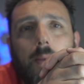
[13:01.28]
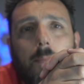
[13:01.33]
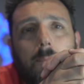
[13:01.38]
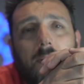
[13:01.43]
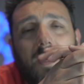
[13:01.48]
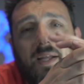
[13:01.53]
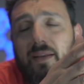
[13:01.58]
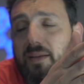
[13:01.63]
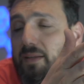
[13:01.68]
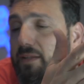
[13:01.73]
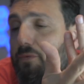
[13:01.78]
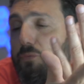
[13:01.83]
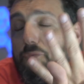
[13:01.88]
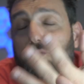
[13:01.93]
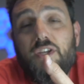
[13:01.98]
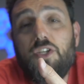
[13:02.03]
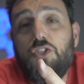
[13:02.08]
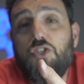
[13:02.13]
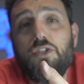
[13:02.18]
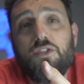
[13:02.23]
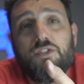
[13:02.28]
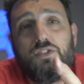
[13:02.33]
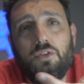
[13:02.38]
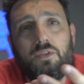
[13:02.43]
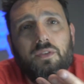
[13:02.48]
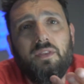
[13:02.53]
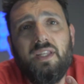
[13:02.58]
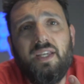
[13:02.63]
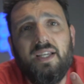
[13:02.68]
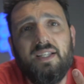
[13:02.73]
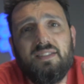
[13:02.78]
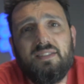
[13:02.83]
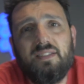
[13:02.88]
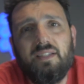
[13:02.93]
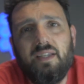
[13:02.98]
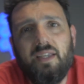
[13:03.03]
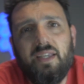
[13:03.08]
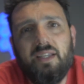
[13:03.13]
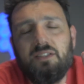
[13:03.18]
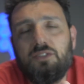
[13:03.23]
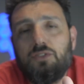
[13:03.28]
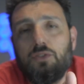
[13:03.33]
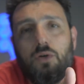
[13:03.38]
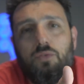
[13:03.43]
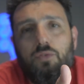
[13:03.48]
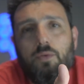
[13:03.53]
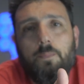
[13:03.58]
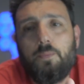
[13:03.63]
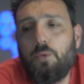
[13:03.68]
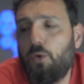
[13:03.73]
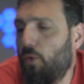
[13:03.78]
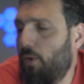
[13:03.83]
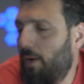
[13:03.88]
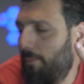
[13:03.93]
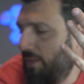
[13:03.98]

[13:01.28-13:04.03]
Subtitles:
But the features on this is of a pro.